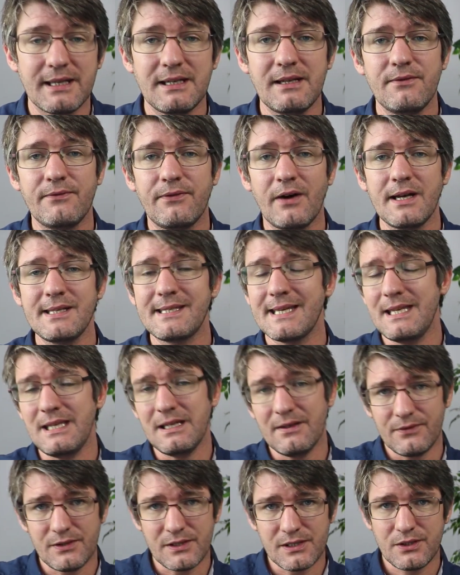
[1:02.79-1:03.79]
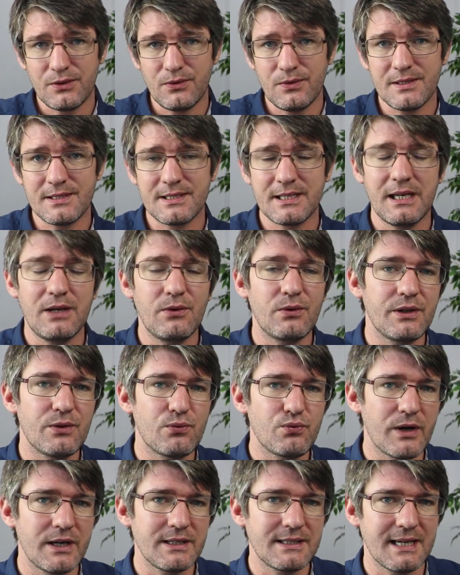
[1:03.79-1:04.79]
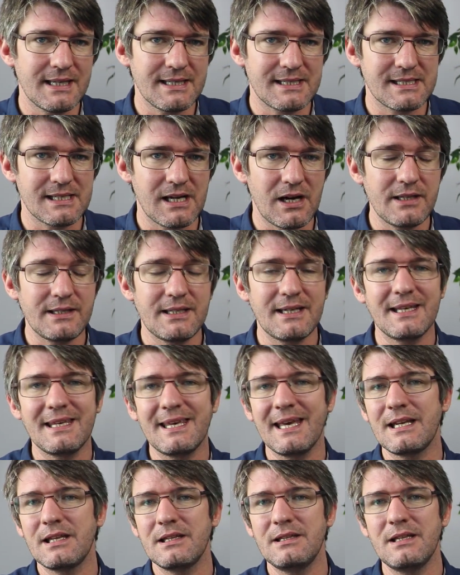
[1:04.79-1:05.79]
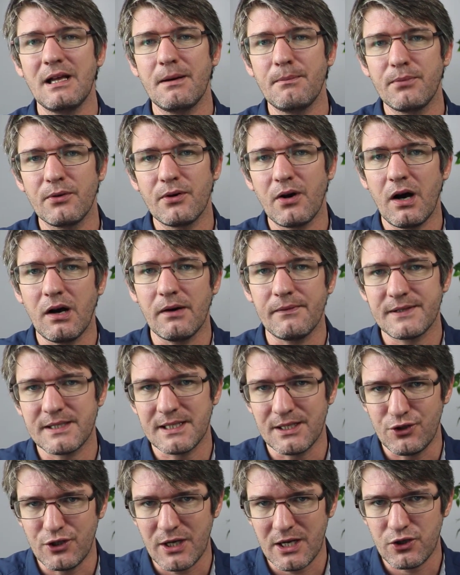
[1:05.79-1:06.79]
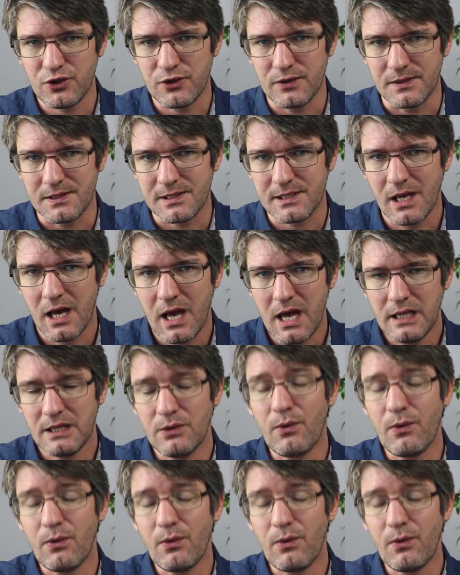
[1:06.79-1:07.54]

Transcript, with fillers: I can invite any of the students here on the right hand side and I get a number of suggestions.